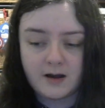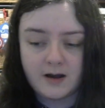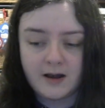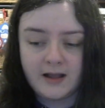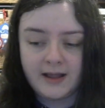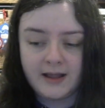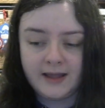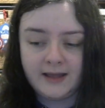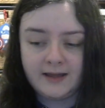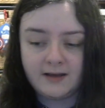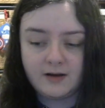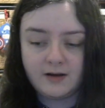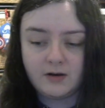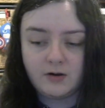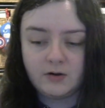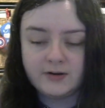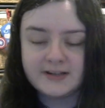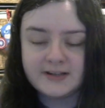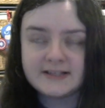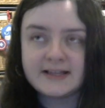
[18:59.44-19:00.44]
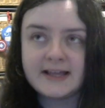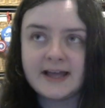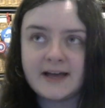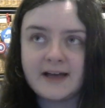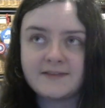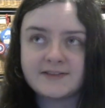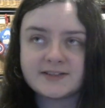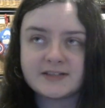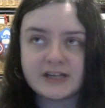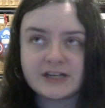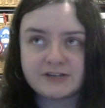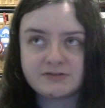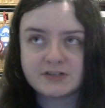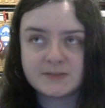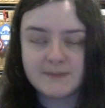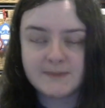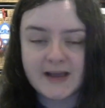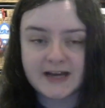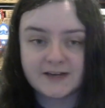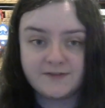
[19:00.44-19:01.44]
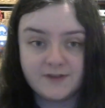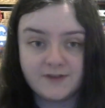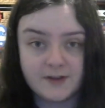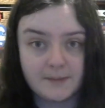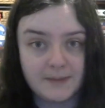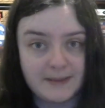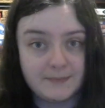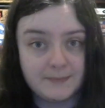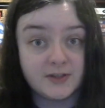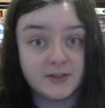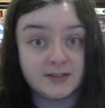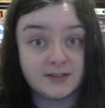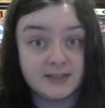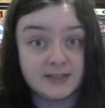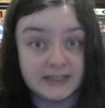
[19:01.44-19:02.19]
I honestly have such respect for the people that